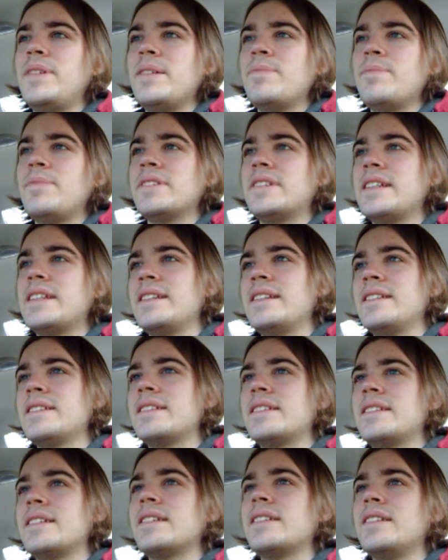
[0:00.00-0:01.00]
People
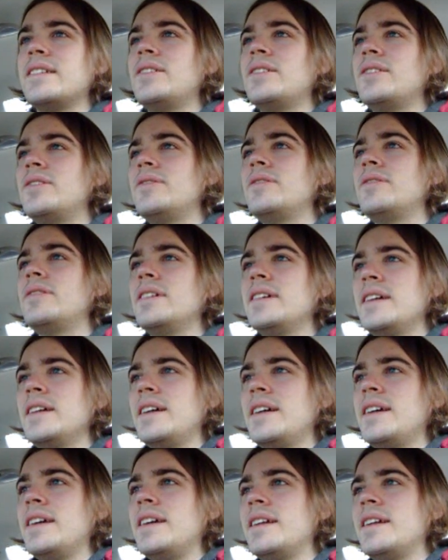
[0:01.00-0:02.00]
tend to go
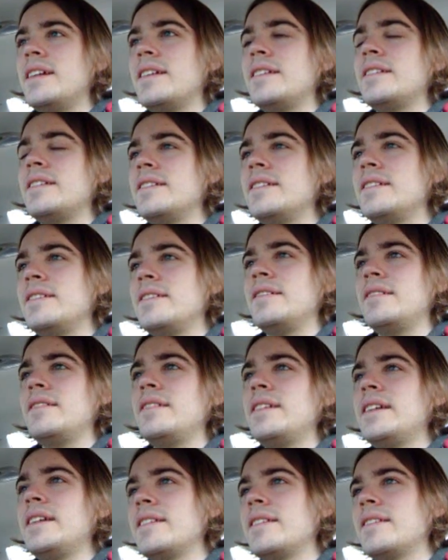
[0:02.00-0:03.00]

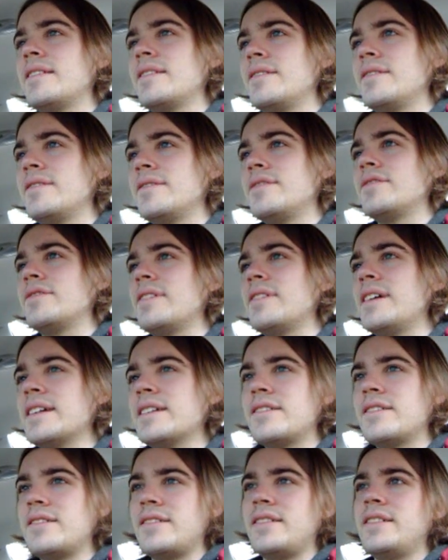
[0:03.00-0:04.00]
in either
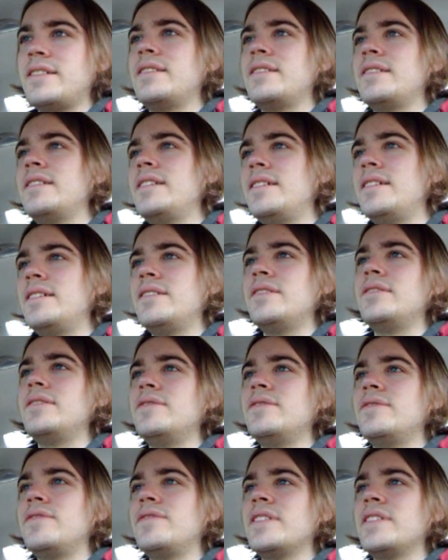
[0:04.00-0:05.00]
direction
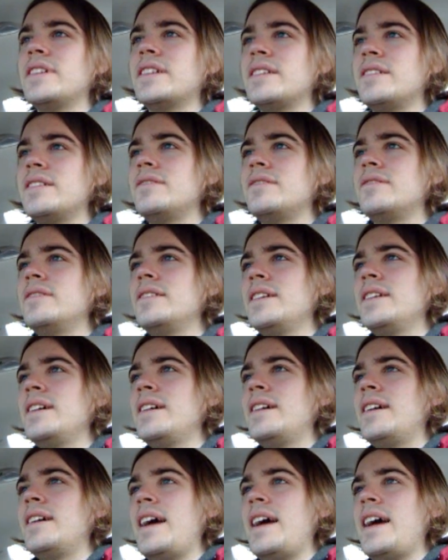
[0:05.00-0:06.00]
of,
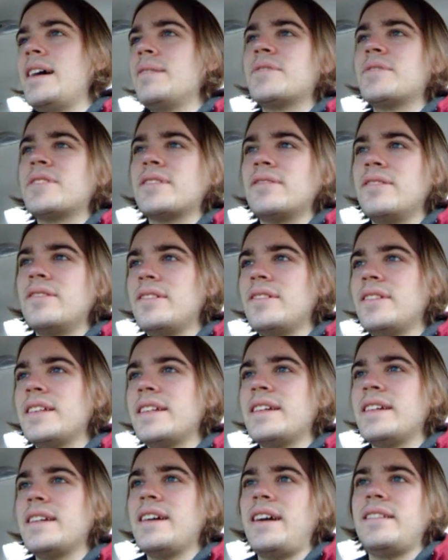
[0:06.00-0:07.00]

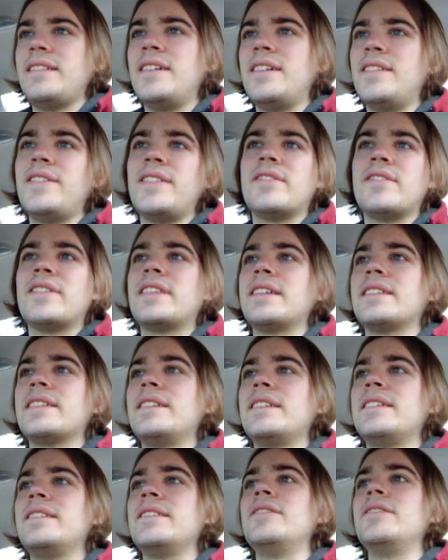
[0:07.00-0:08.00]
absolutely I love
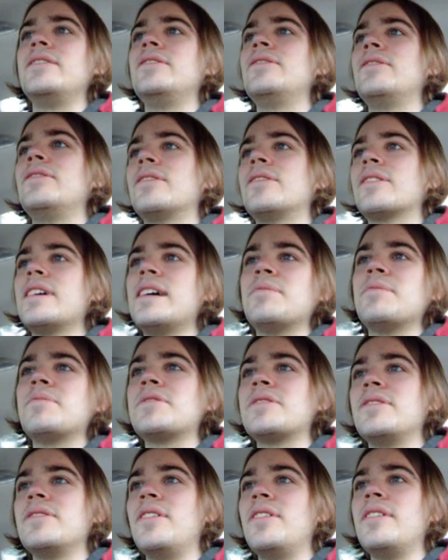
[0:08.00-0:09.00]
everything they do, or
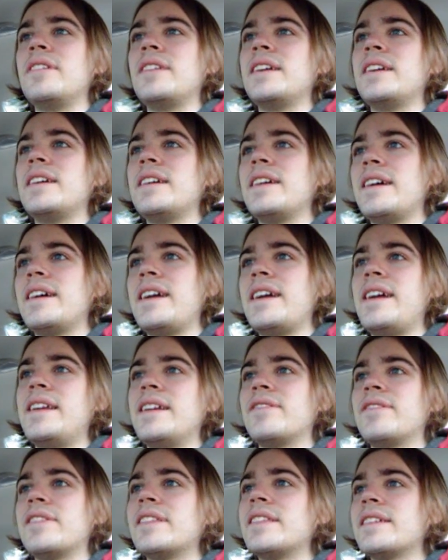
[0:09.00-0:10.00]
absolutely I
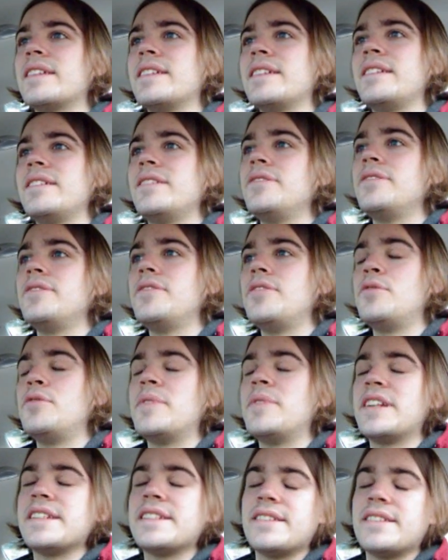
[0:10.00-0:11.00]
hate everything they do.
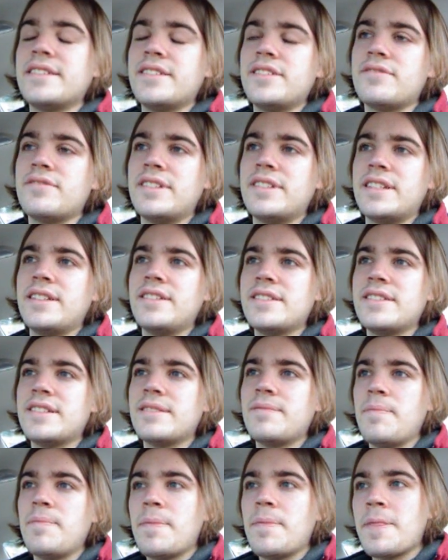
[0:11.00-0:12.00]
Oh, but I still use
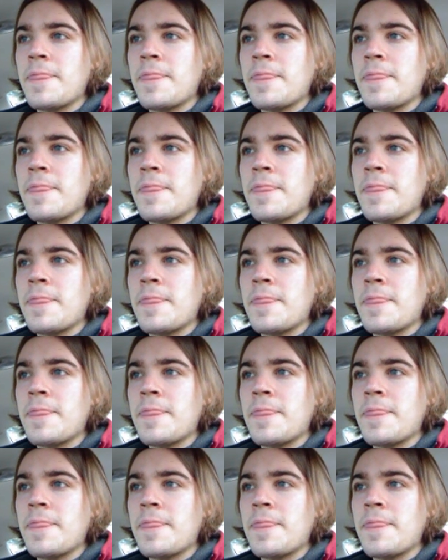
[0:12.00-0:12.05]
Windows.